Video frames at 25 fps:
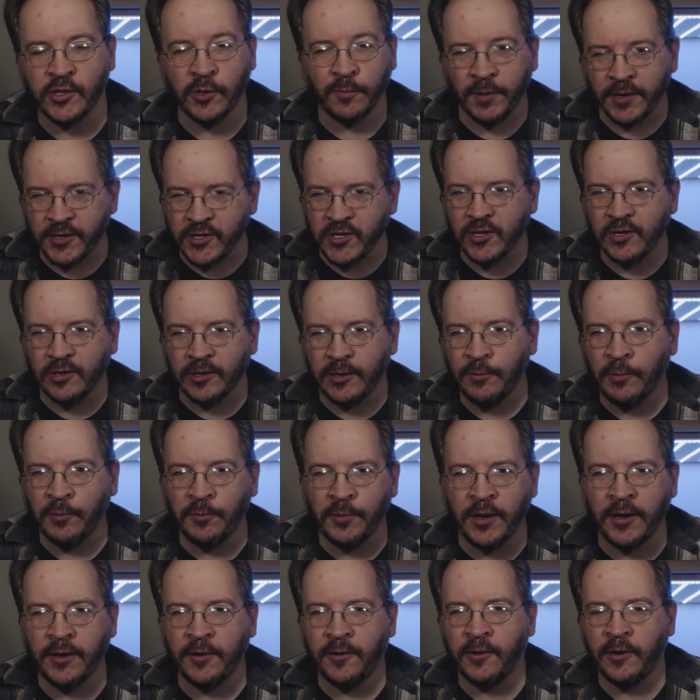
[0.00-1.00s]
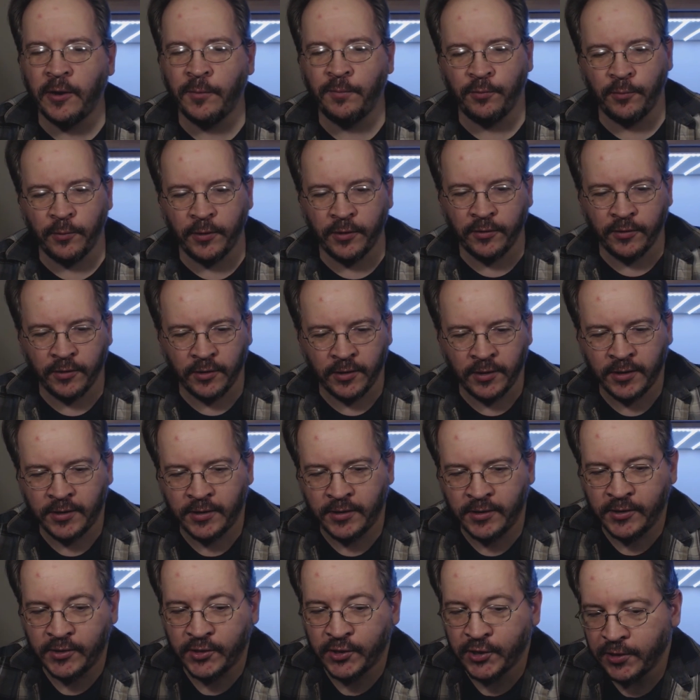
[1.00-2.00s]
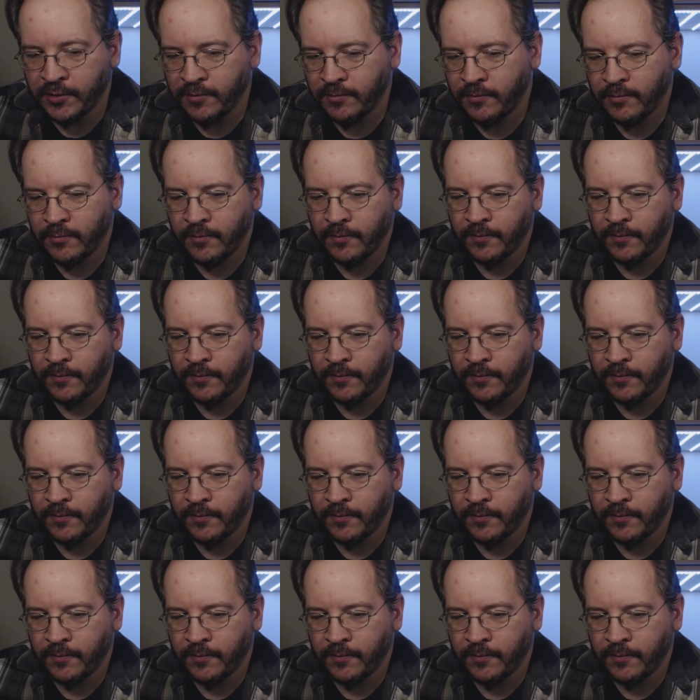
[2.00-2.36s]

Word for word: So basically what we ended up with is